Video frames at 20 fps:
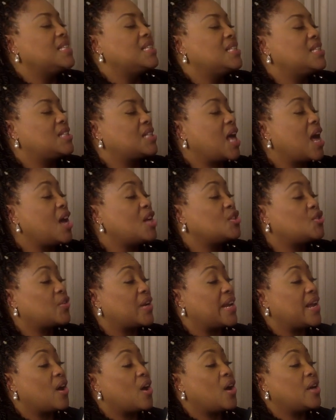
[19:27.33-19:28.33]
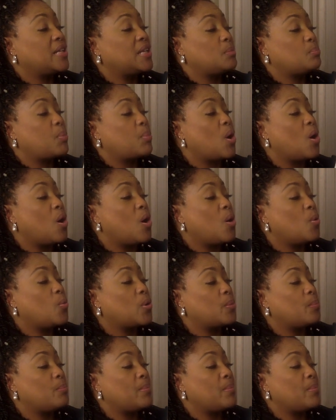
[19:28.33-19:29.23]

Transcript: Cendrillon and Paul were